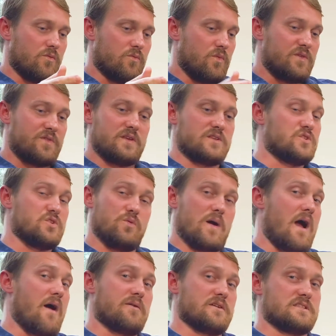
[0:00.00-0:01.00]
within 2
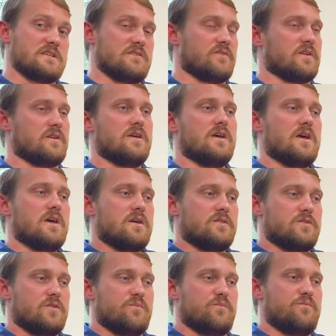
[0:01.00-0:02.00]
hours even,
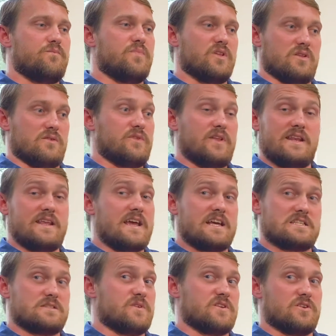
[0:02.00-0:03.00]
the bill of lading
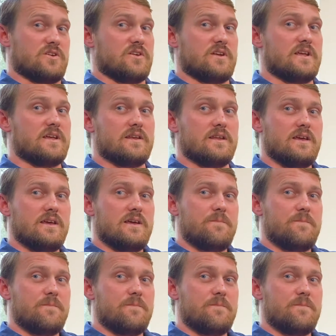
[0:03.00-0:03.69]
has to be turned in.